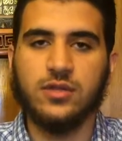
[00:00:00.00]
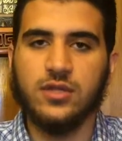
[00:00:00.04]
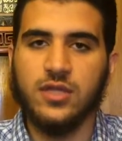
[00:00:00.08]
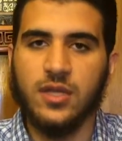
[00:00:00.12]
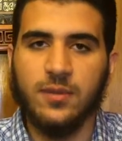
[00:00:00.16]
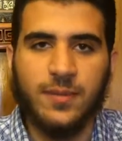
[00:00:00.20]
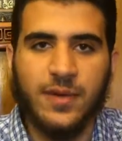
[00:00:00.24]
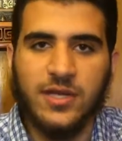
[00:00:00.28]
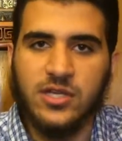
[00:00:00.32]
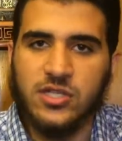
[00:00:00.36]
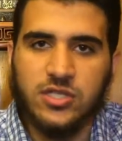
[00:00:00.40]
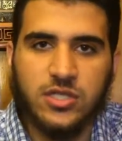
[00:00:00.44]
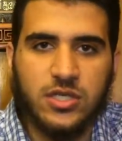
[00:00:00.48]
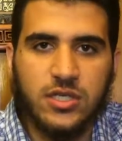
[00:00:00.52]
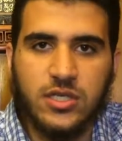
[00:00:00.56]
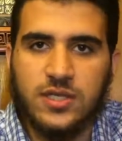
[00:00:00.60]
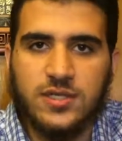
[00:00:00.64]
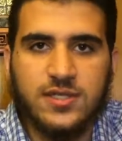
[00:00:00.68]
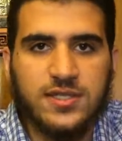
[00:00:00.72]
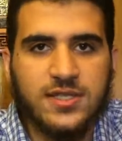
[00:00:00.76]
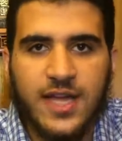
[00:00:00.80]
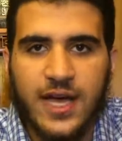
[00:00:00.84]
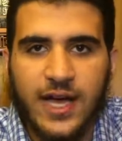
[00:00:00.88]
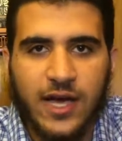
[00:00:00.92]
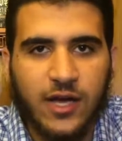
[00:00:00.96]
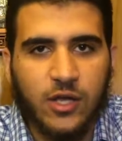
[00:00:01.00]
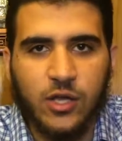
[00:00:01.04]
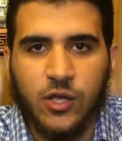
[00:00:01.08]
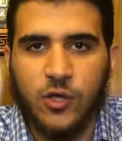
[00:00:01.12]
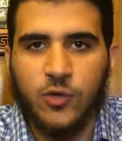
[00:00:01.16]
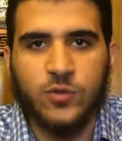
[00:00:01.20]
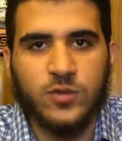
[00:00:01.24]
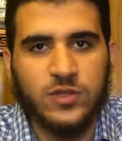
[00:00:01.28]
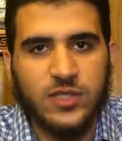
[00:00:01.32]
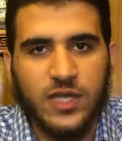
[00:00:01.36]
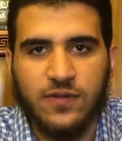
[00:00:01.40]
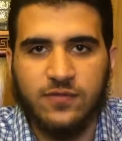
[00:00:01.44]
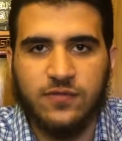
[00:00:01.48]
The masjid is not
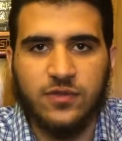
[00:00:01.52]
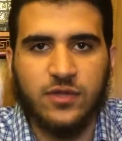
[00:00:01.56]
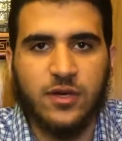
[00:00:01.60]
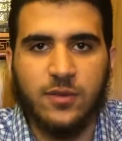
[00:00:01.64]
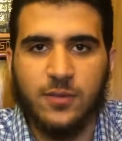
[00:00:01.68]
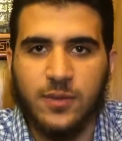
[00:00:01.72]
closed after